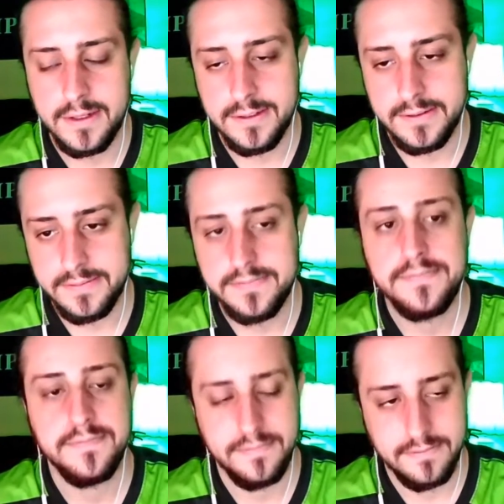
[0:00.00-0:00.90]
There's
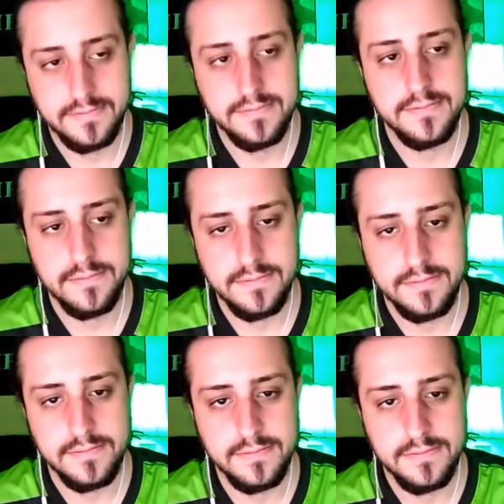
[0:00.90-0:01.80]
so much
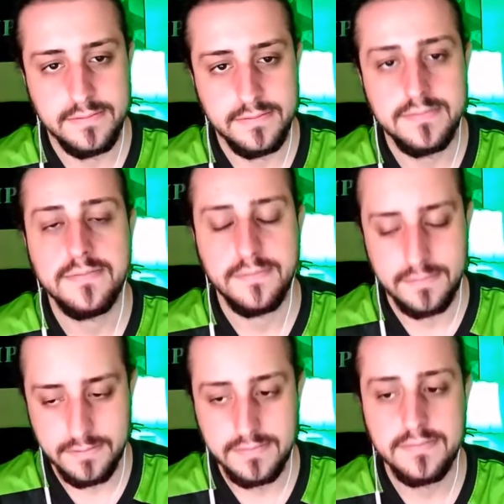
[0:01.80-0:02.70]
potential for
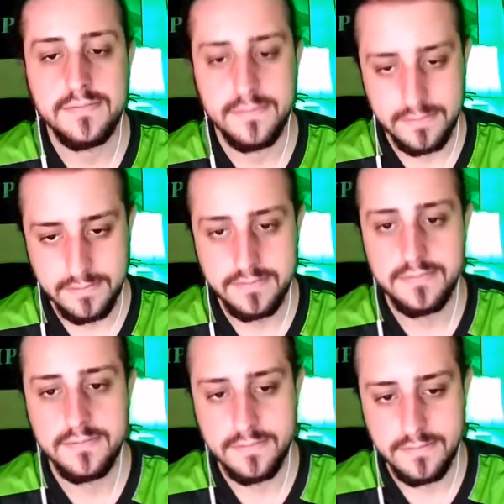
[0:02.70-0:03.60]
crossover
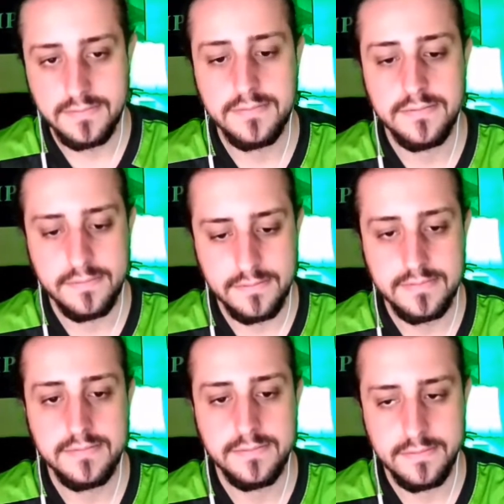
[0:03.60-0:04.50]
over this next
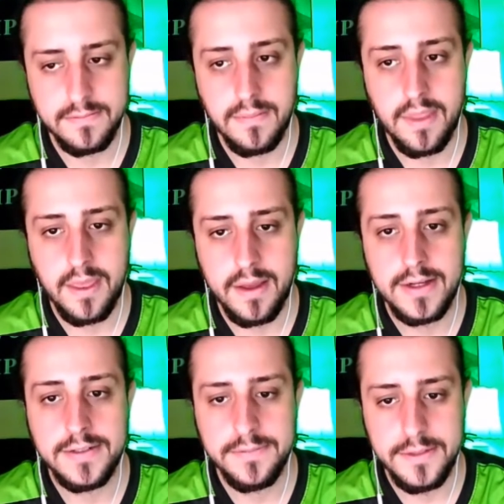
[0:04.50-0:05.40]
couple of months,
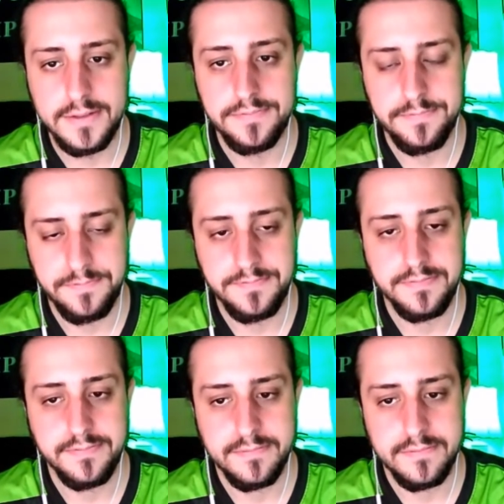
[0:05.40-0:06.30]
which is something we never
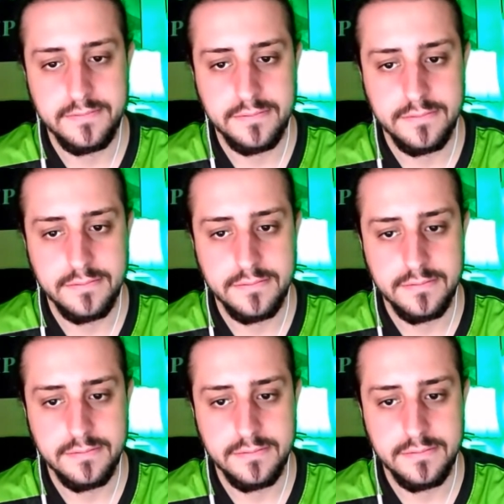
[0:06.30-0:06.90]
had before.